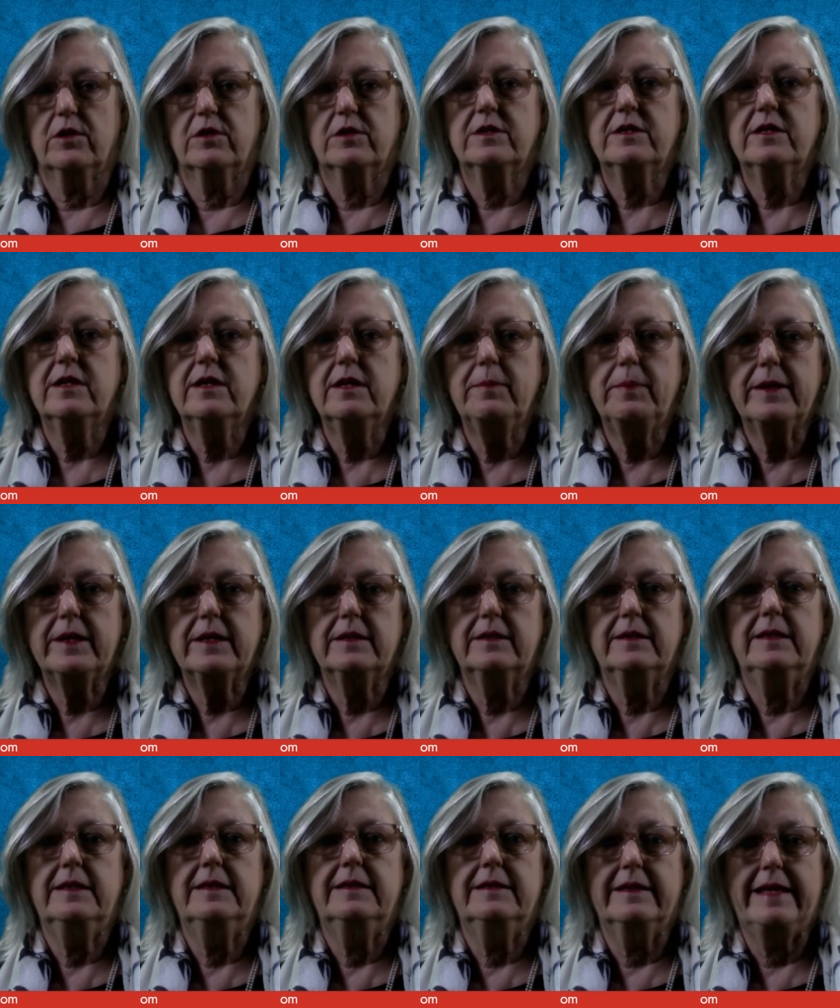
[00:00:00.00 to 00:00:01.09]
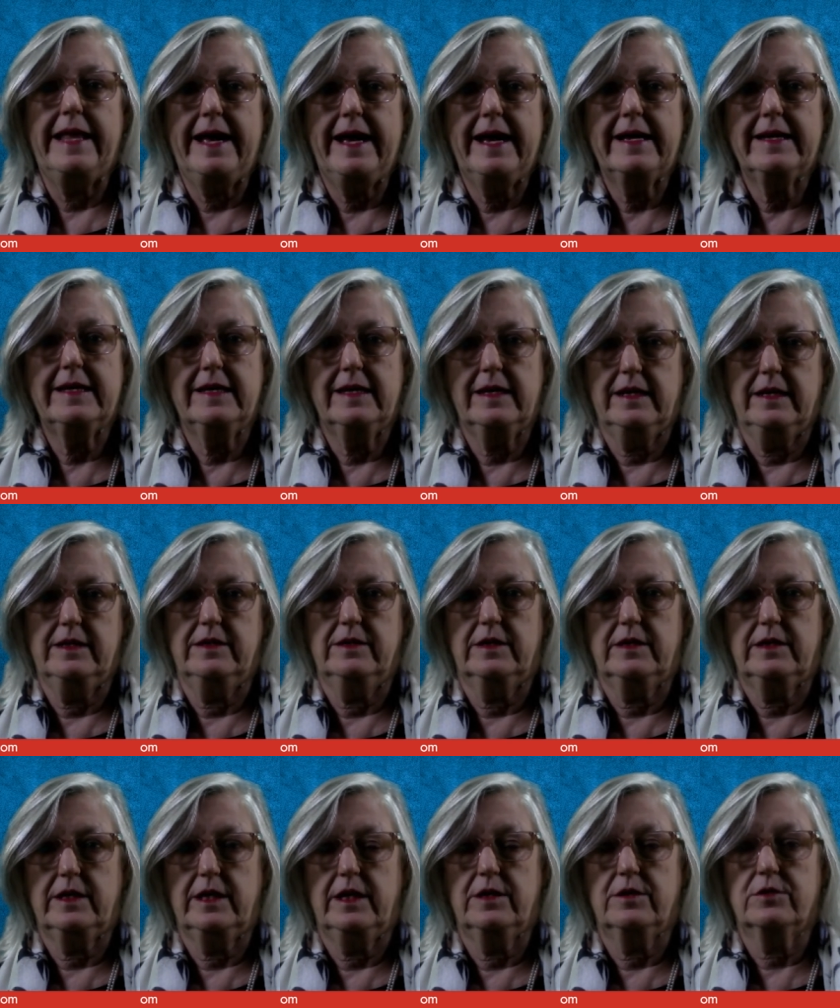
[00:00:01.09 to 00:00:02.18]
are typically lagging
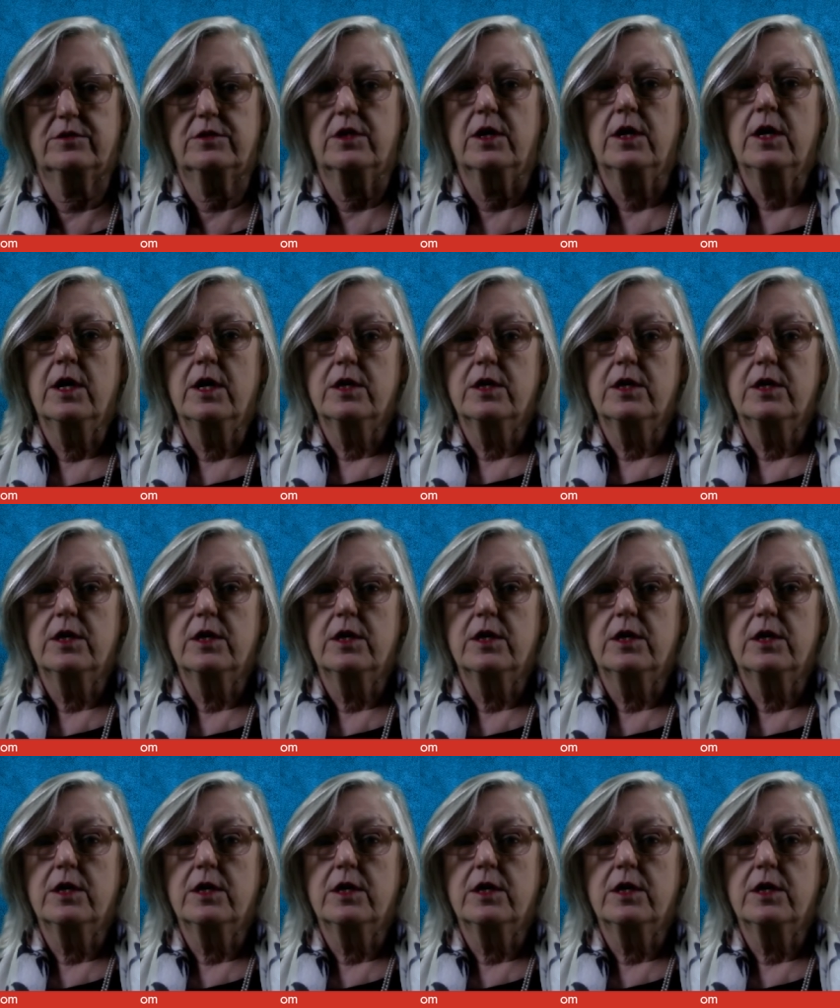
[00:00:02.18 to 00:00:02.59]
indicators.